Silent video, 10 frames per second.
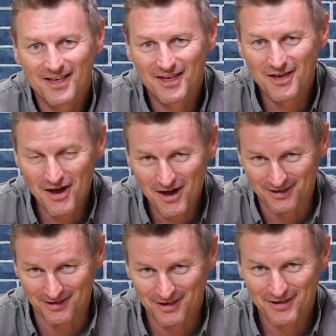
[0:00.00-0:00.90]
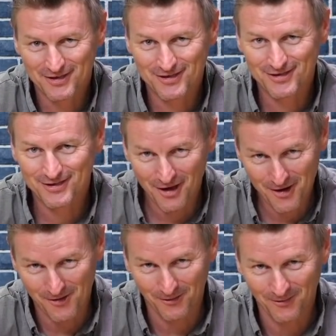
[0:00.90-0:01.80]
Good.
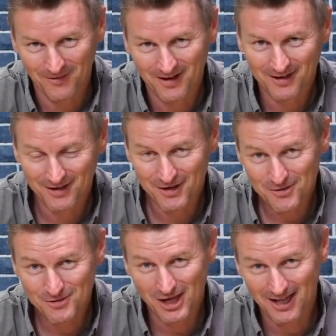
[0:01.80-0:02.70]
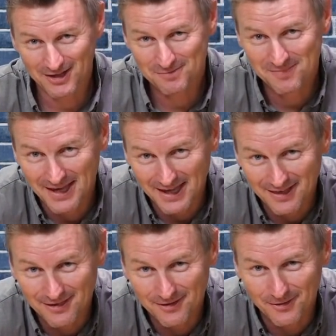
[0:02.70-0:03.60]
So, you challenged me
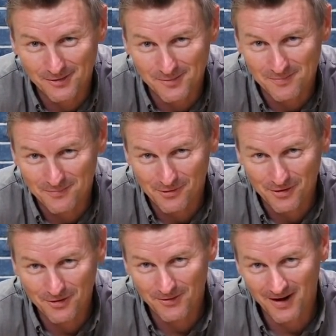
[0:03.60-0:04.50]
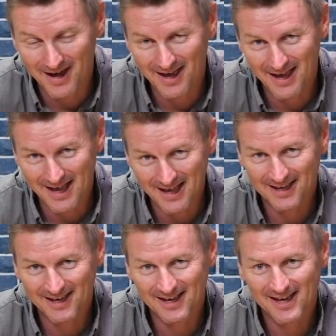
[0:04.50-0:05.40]
to brew a
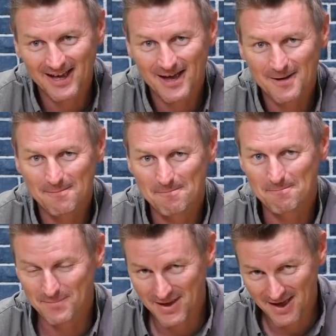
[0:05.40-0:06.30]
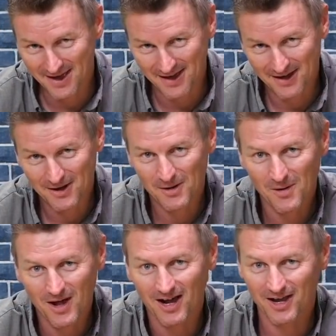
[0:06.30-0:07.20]
beer,
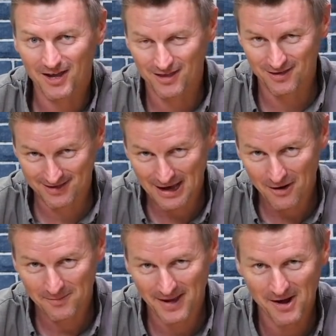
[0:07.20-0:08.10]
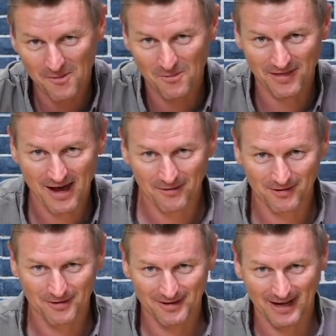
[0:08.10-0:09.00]
a sour beer, without
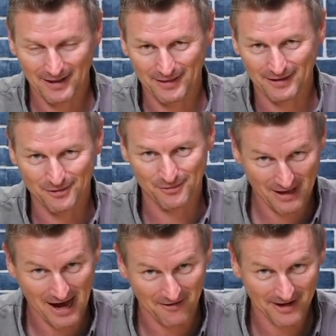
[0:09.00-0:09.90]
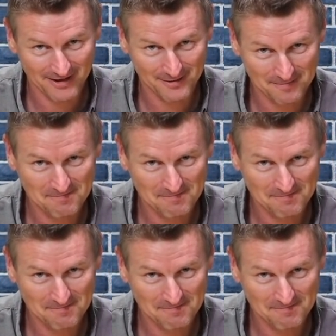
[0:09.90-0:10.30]
using anything to sour it.